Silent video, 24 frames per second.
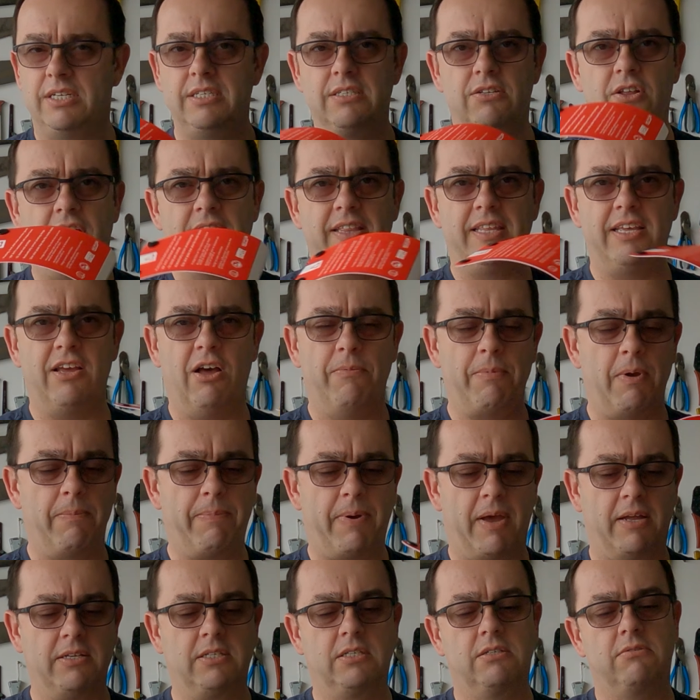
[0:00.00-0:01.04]
she's like the elbow
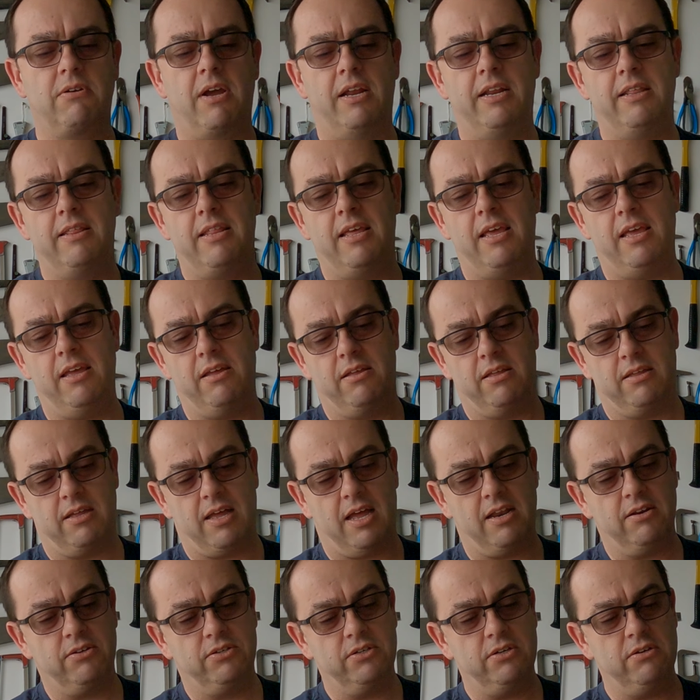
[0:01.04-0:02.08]
pads, straight in there,
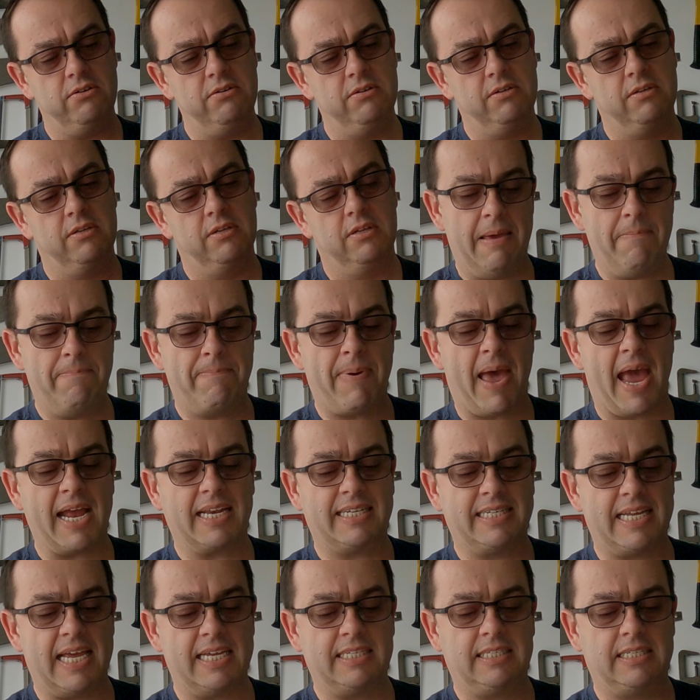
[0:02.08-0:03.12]
undo.
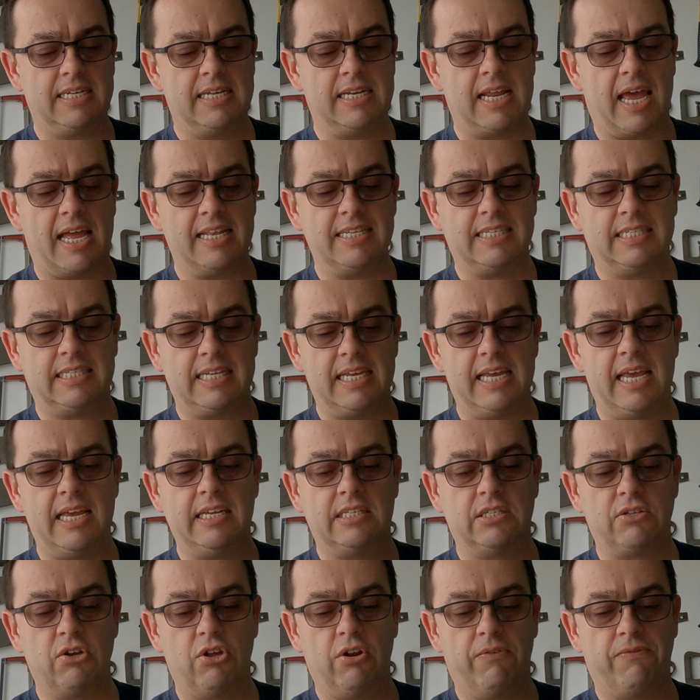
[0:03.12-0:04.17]
Impact tested and
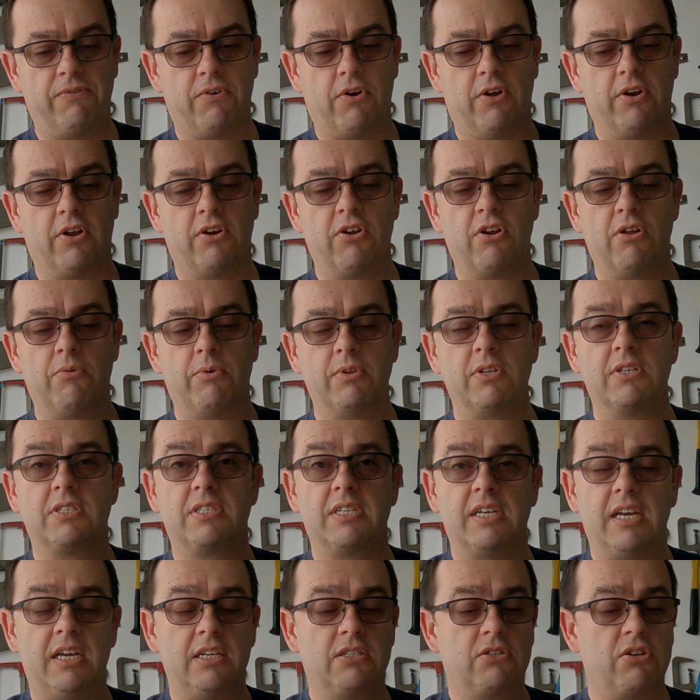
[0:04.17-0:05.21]
CE certified. I don't know what the
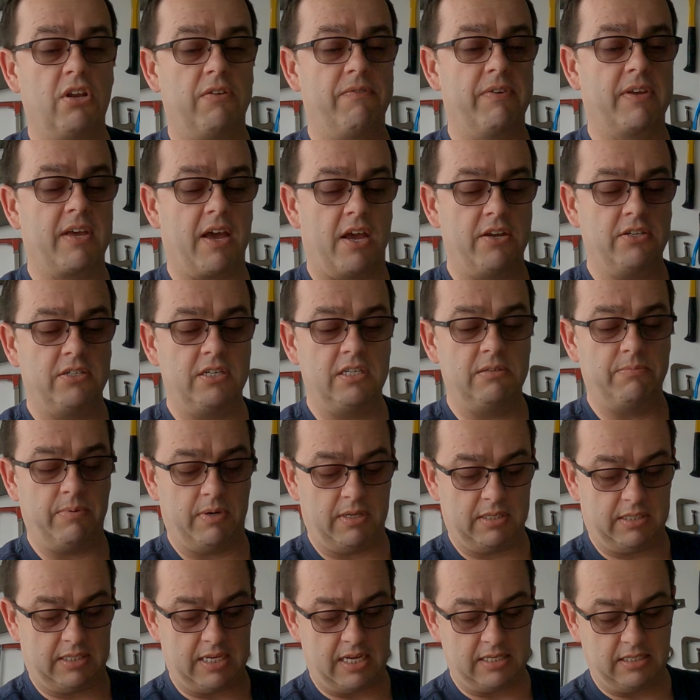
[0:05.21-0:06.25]
CE certification is,
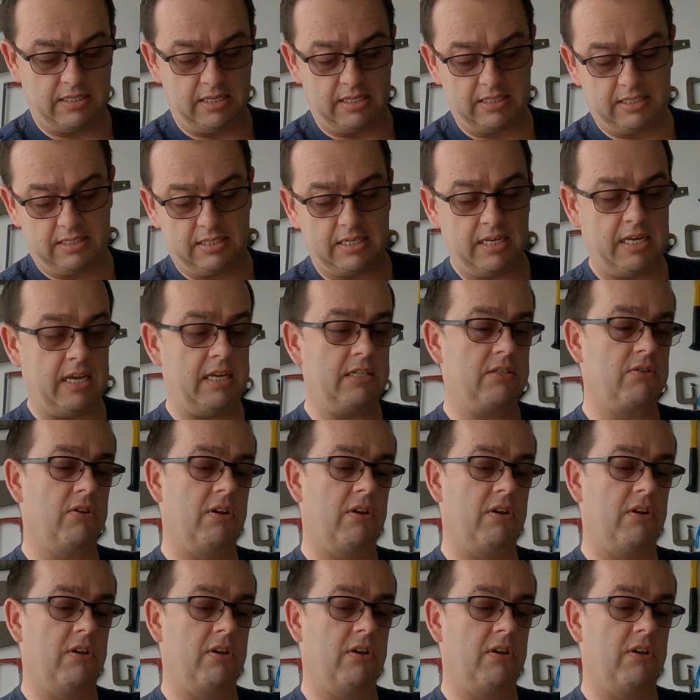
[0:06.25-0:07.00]
but it says that it's CE